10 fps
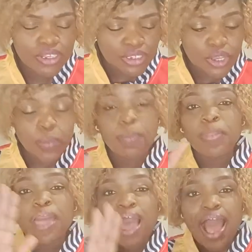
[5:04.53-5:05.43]
So
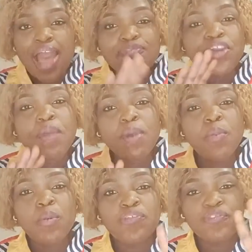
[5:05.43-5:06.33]
I've come
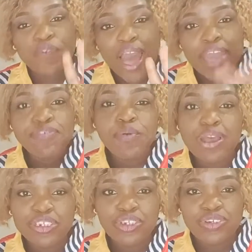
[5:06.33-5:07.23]
up with 5
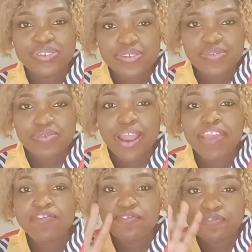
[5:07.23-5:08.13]
questions,
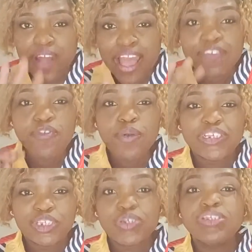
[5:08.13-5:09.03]
right? 5
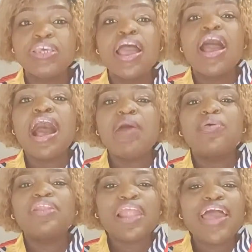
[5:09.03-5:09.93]
questions I
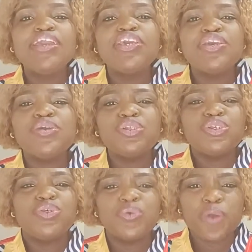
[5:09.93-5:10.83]
would like you
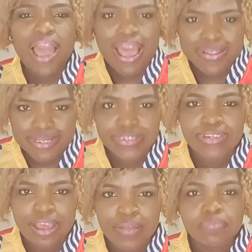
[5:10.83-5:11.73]
to
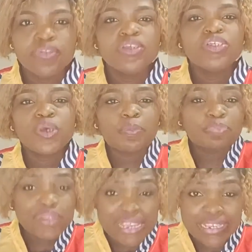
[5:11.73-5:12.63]
answer. So
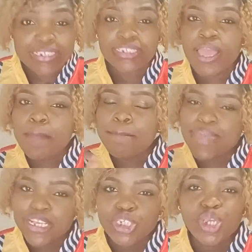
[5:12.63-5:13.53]
please
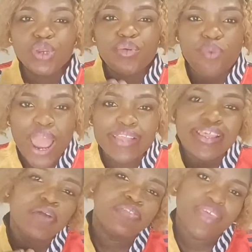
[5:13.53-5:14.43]
make sure you write
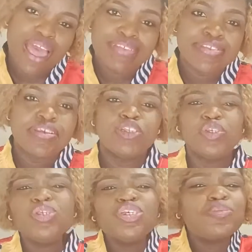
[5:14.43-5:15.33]
down the answer.
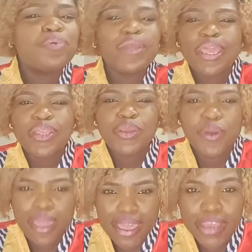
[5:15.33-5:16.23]
Don't just put it in
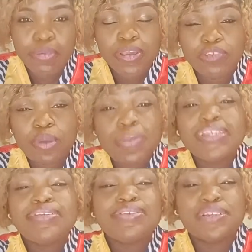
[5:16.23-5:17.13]
your head, because remember,
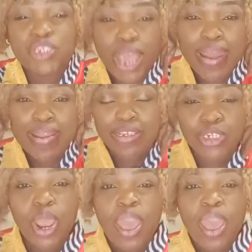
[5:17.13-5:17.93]
this is a challenge.